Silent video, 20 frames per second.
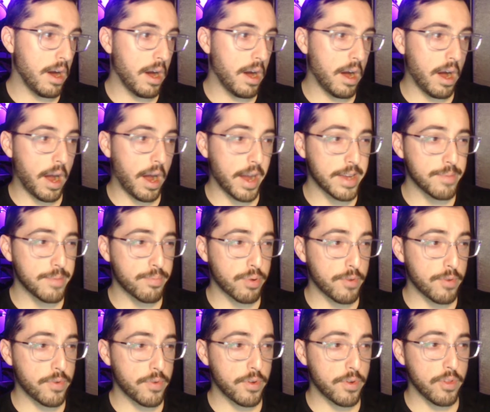I
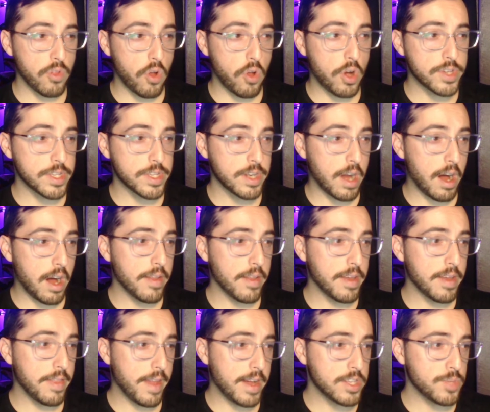prefer Lost and Ale
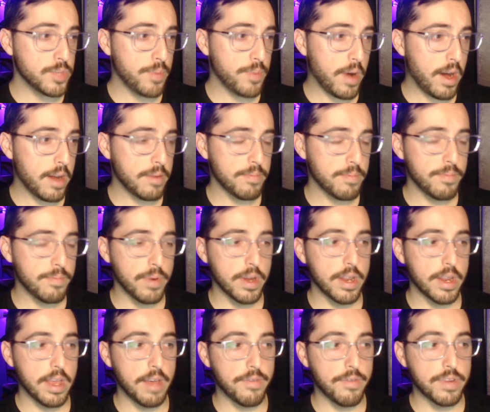in that spot,
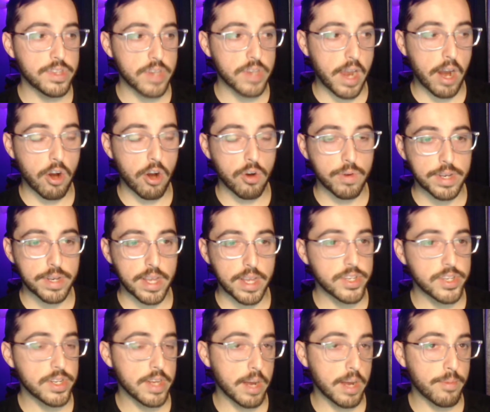but if it's Arrow and
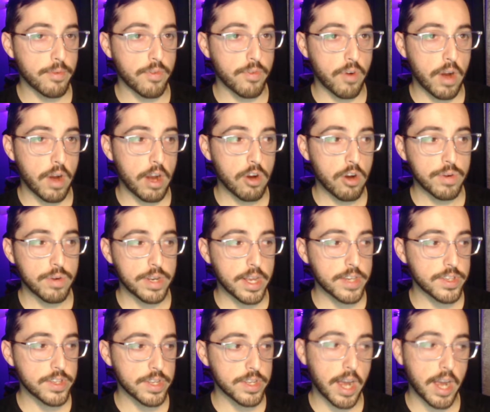Destiny, I'd prefer Arrow and
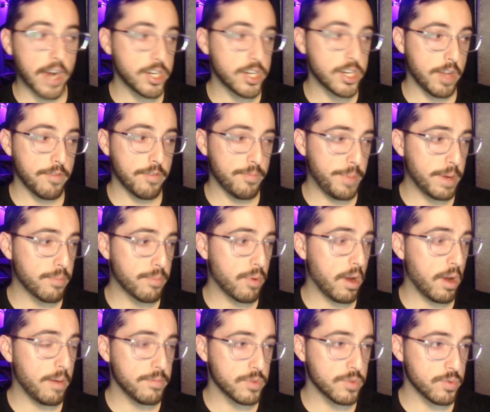Destiny. I just have big
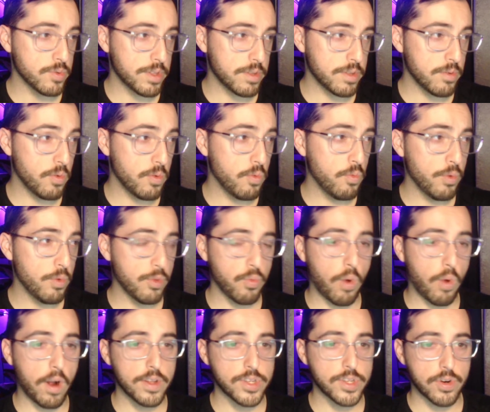problems with
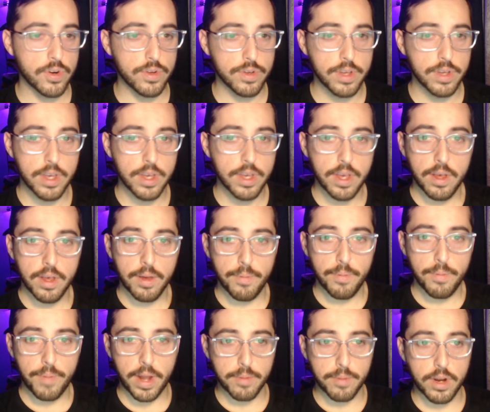Wild Turtle,
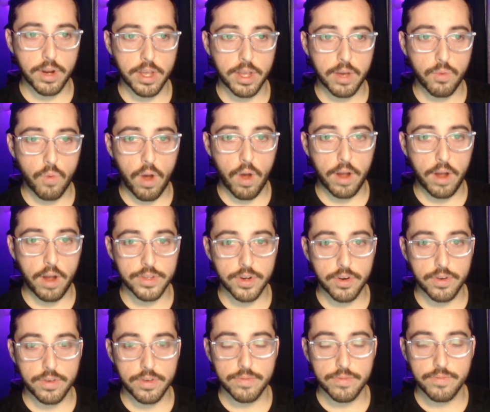betting money on Wild
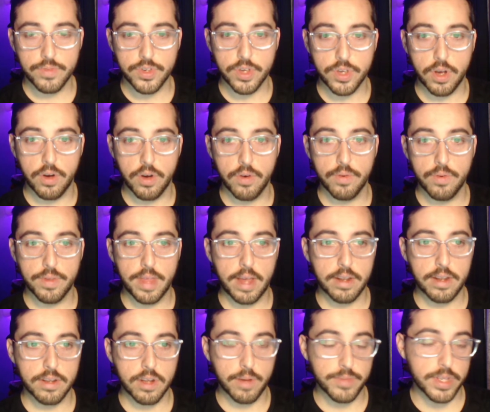Turtle. So
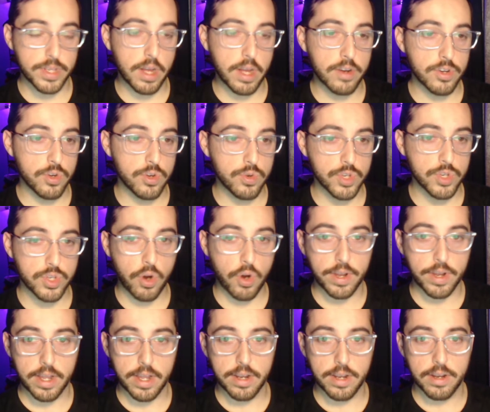that comes down to who's
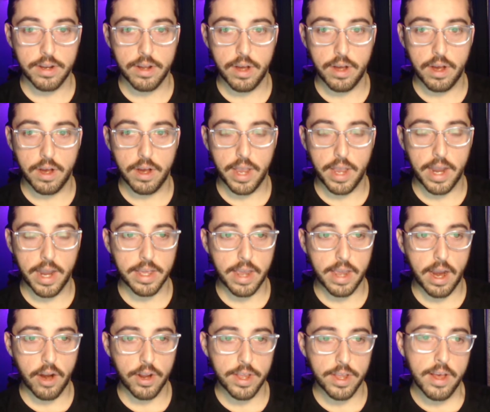starting at AD
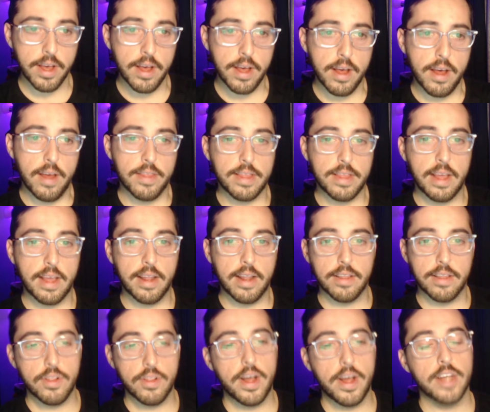carry. Then
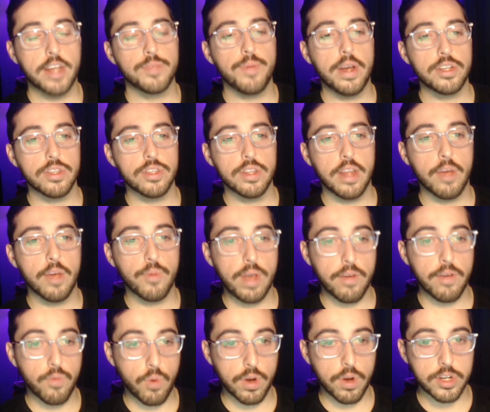in the last match of the day, we
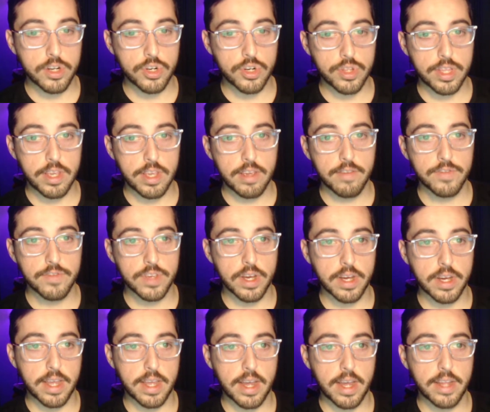have 100 Thieves
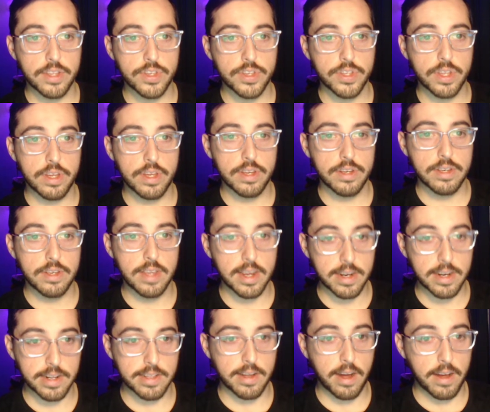against
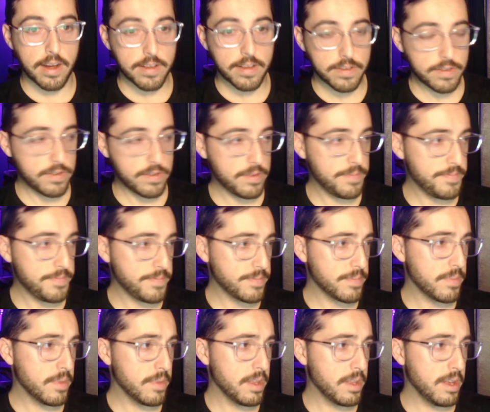Dignitas.
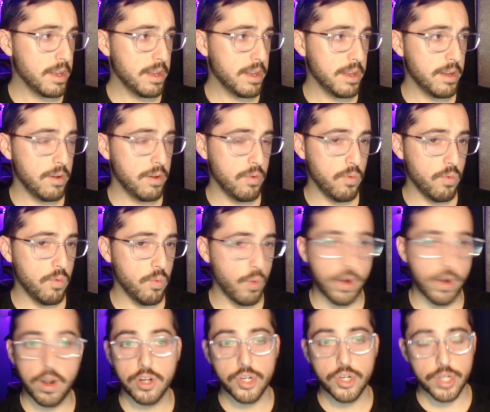
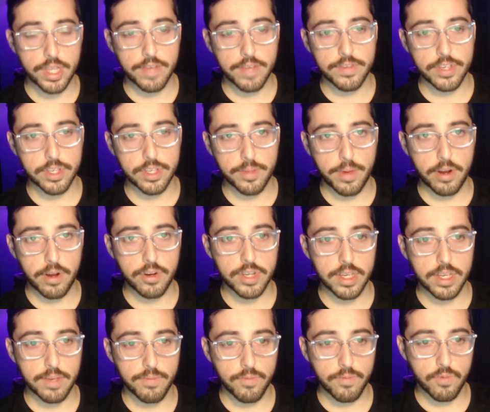100 Thieves is the better
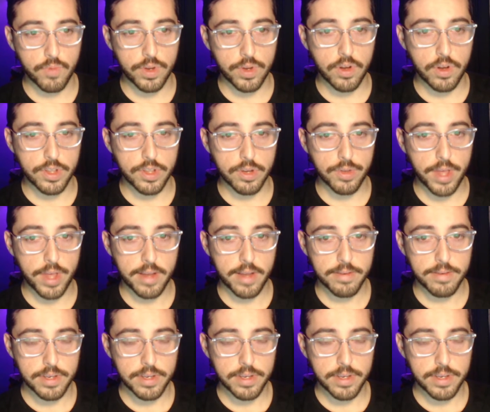team. We all know that.